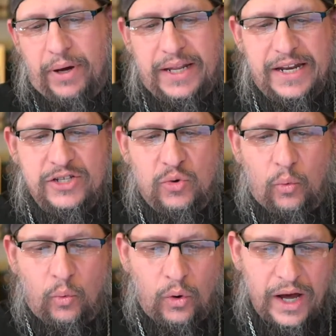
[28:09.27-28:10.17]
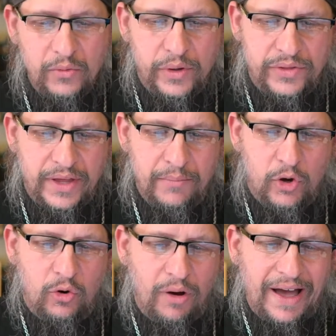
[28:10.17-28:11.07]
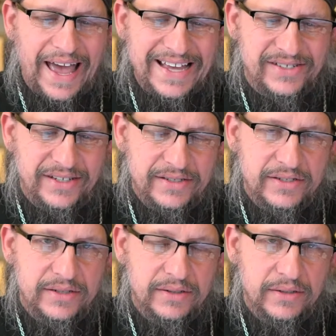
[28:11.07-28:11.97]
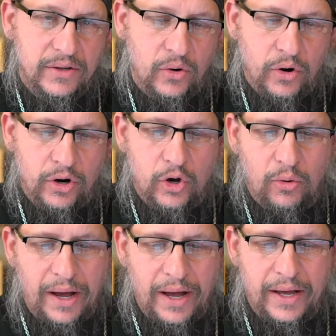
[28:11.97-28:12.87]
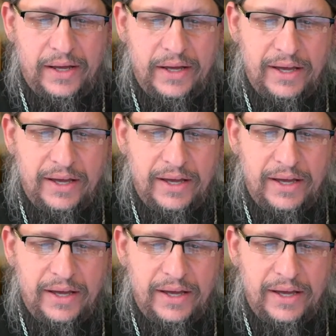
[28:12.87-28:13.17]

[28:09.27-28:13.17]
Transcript: But it is one with them qua essence or qua